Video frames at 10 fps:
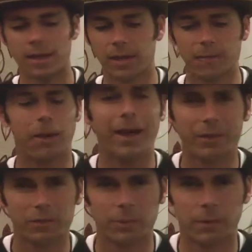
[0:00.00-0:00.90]
in my
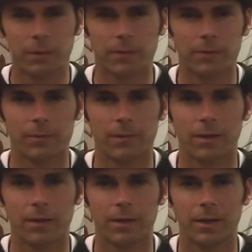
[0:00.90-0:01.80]
experience,
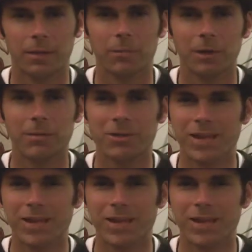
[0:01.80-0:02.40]
in pretty much